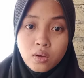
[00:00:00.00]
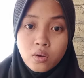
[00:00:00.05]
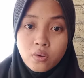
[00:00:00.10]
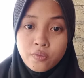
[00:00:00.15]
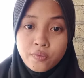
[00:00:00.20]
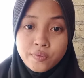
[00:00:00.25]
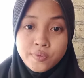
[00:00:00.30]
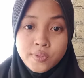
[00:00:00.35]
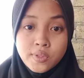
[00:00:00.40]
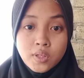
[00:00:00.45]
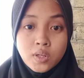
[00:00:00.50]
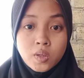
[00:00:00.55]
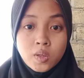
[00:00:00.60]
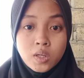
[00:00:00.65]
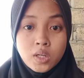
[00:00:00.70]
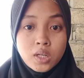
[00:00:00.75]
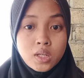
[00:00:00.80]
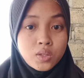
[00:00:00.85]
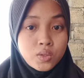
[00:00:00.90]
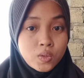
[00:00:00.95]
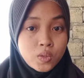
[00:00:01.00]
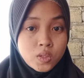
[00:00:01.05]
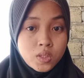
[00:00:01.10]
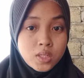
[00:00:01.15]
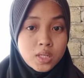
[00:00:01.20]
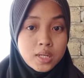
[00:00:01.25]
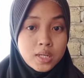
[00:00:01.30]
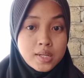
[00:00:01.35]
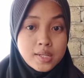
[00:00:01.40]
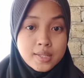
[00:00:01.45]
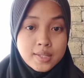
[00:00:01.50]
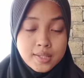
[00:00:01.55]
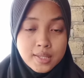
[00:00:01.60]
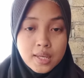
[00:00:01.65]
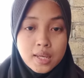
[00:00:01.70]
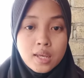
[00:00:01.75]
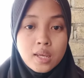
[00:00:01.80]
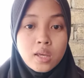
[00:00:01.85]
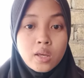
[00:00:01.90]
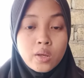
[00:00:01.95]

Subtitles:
of creatures in the sea.